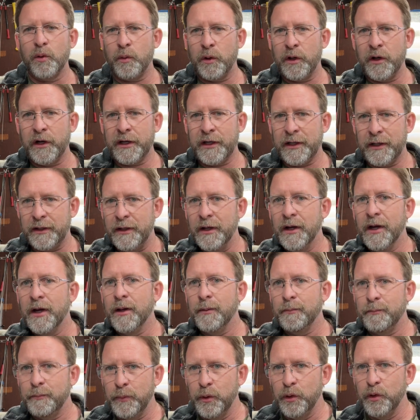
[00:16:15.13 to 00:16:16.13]
where it can
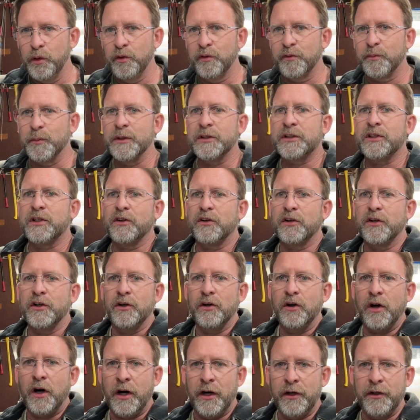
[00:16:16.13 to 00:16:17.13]
move
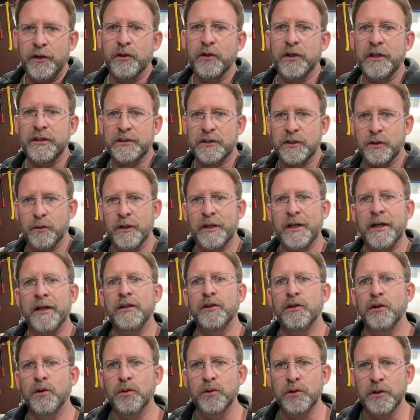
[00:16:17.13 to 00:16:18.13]
material under it, so it
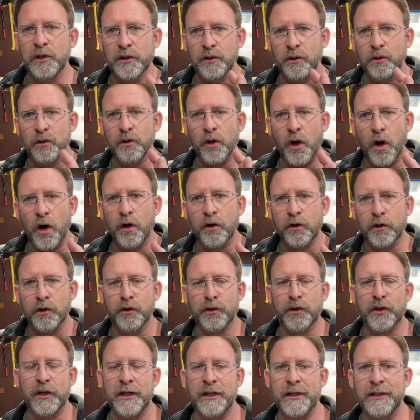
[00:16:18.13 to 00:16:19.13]
can do little longer
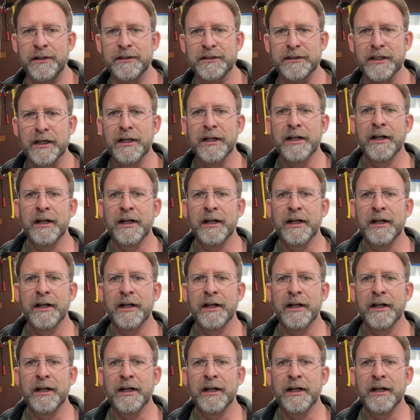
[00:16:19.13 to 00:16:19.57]
things.